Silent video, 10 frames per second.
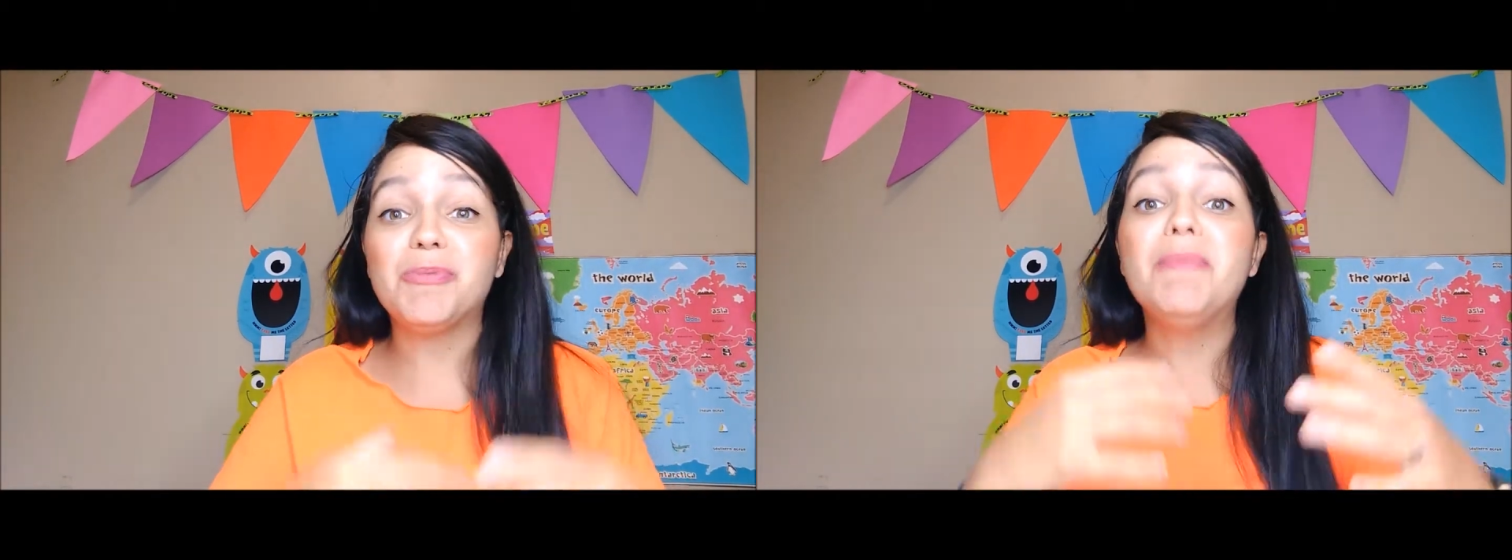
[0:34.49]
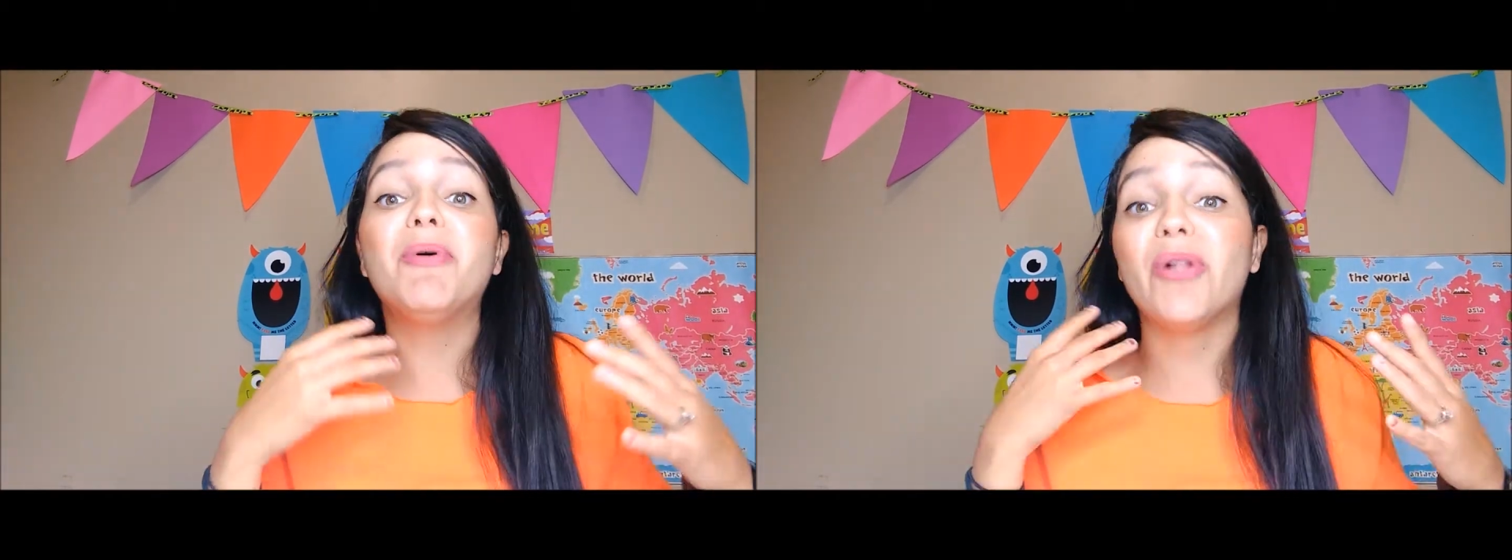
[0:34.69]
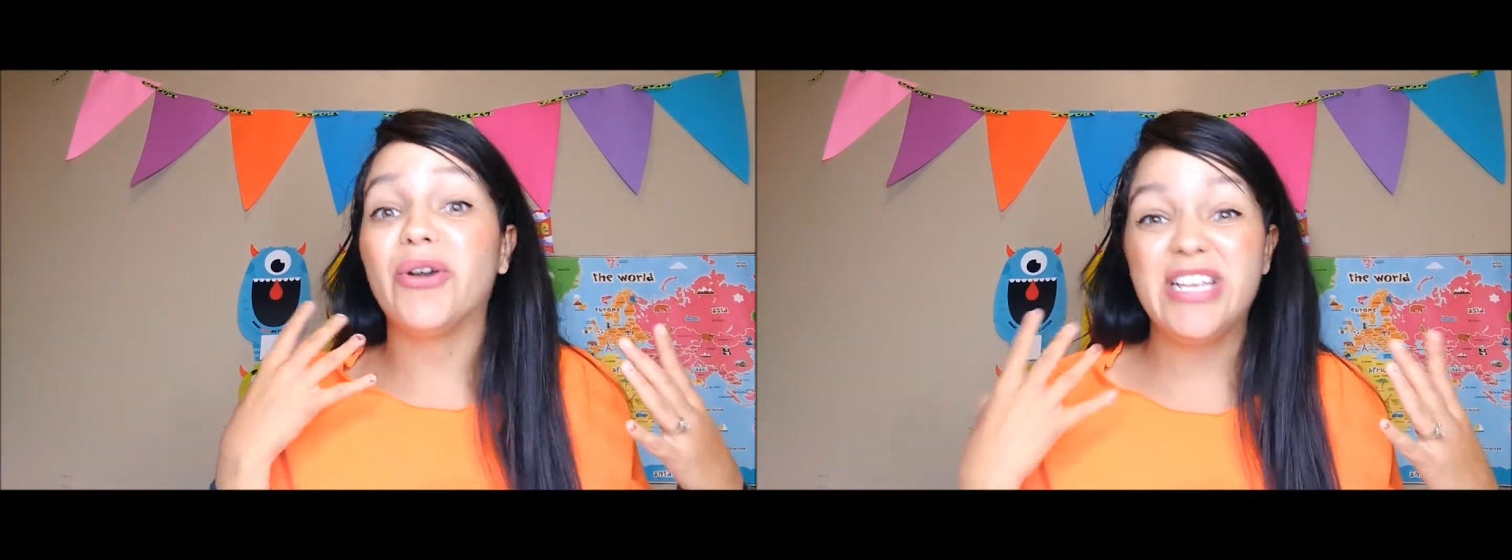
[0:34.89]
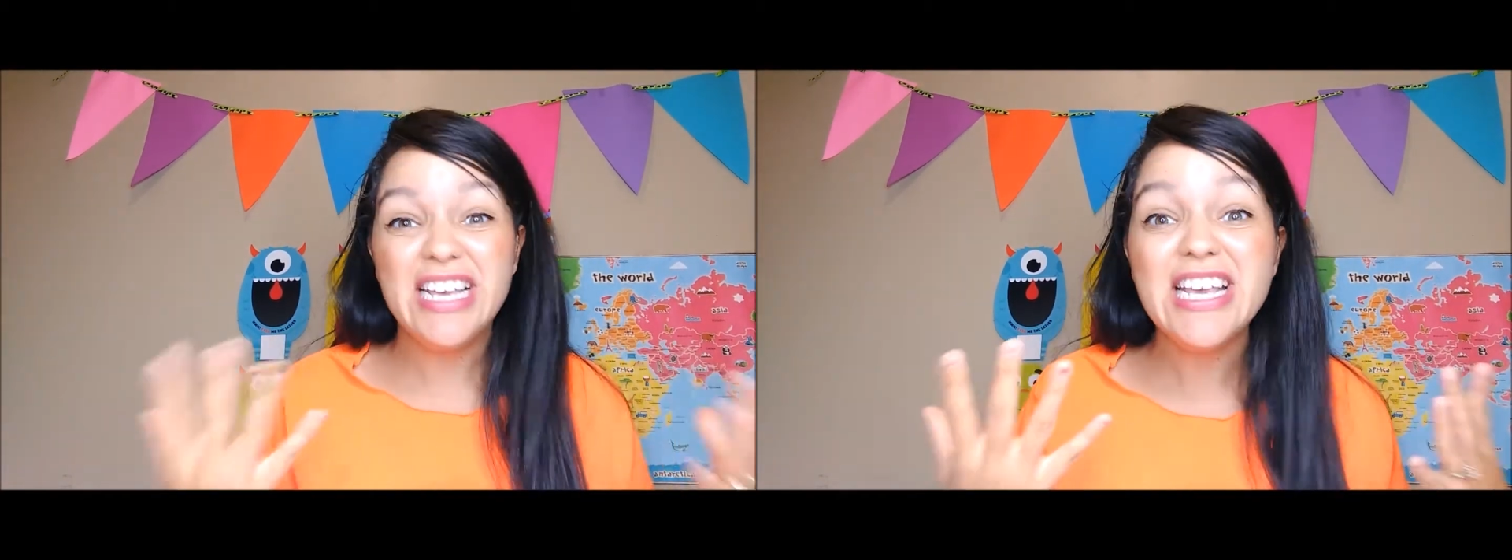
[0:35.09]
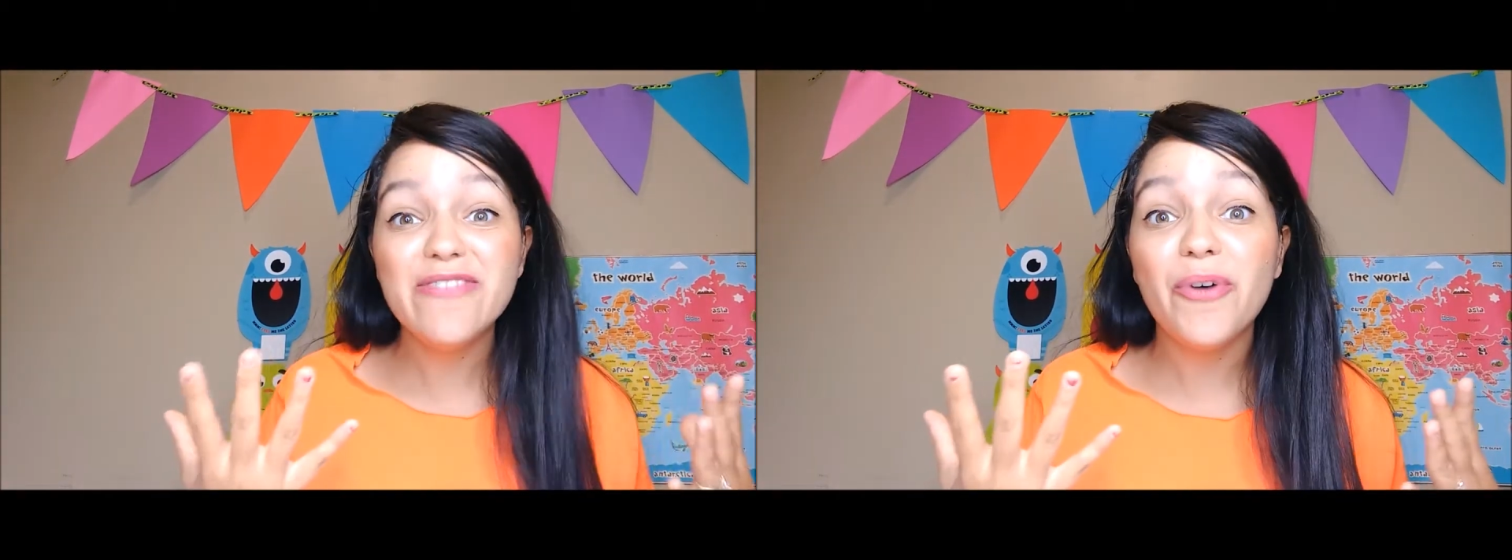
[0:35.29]
people are
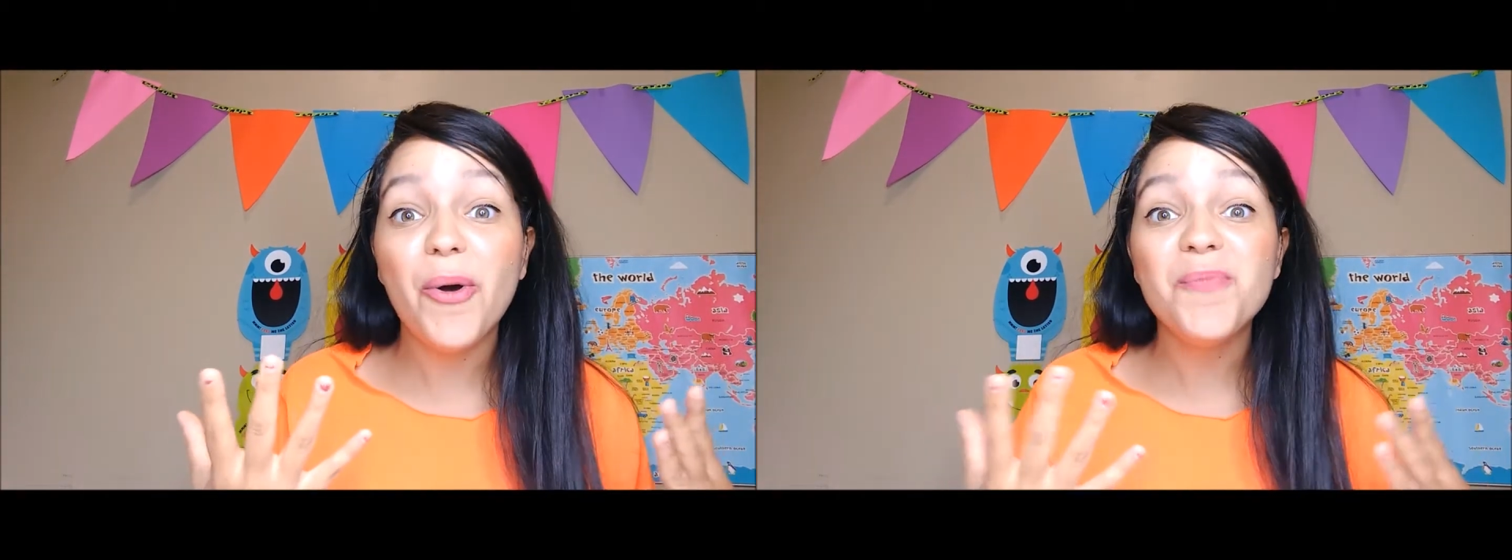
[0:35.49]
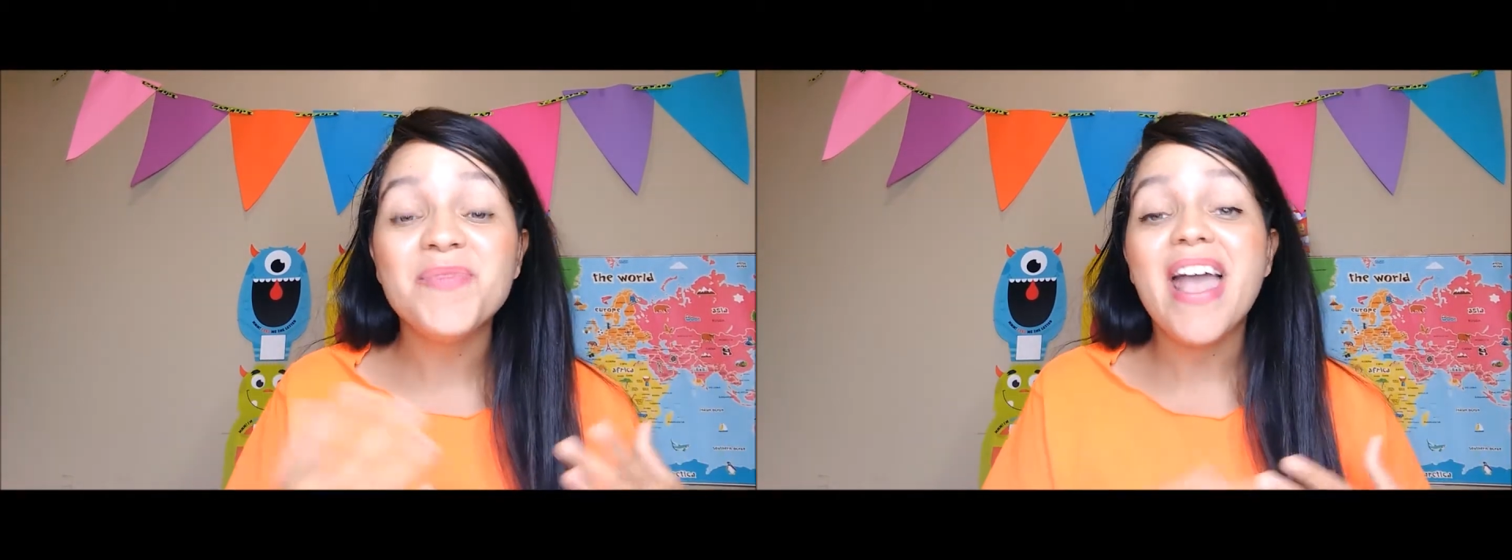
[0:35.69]
evil.